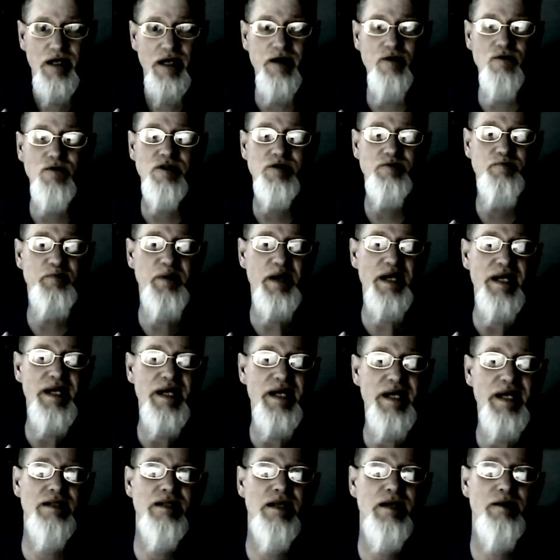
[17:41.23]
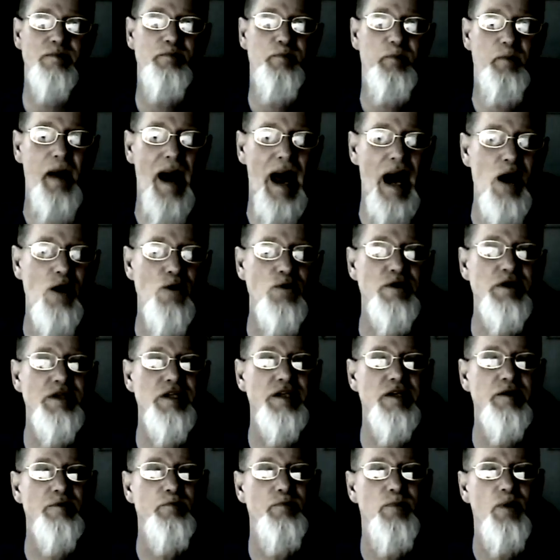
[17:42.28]
He was beaten and
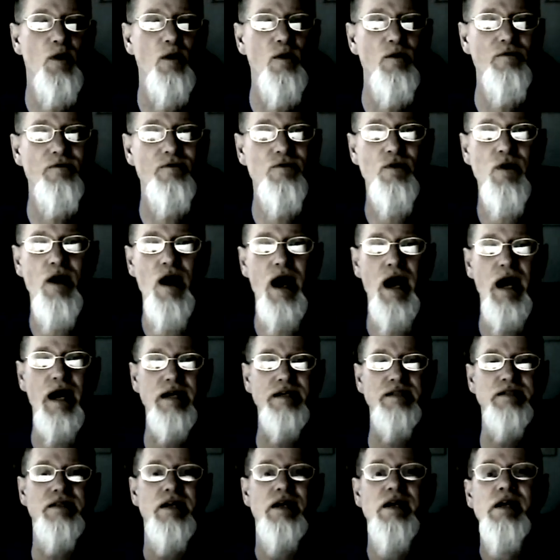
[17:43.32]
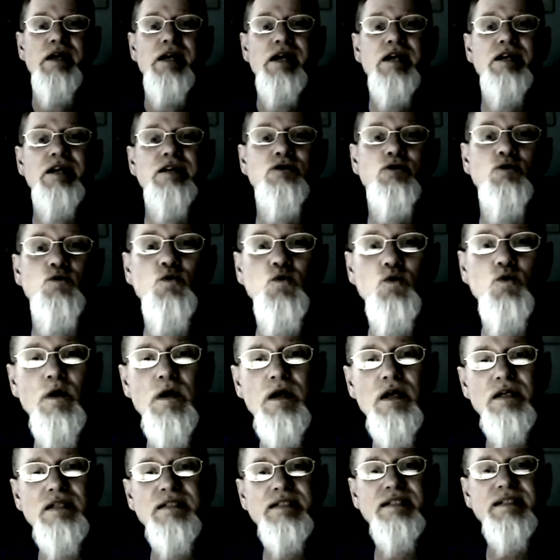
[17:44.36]
pounded and pulverized into
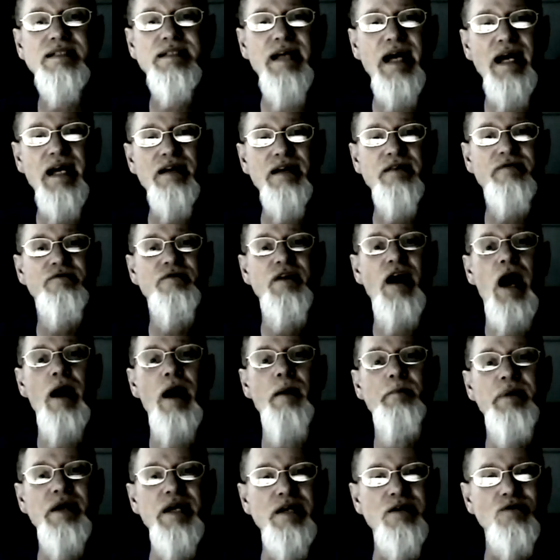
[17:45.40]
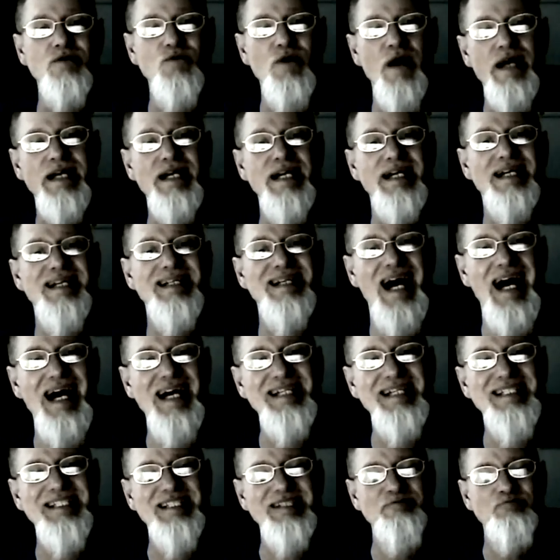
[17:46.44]
a state of not being
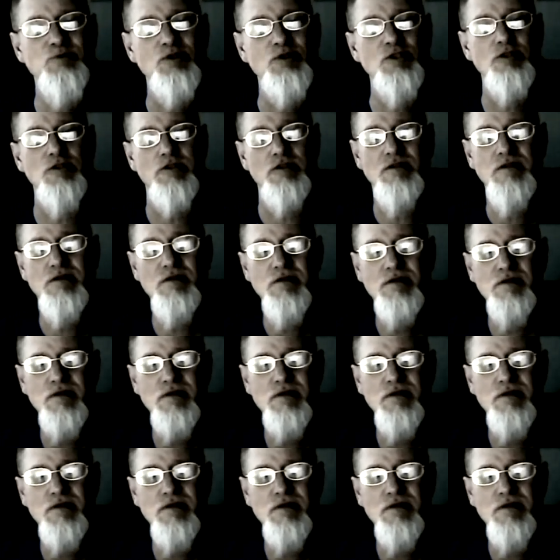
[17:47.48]
recognizable.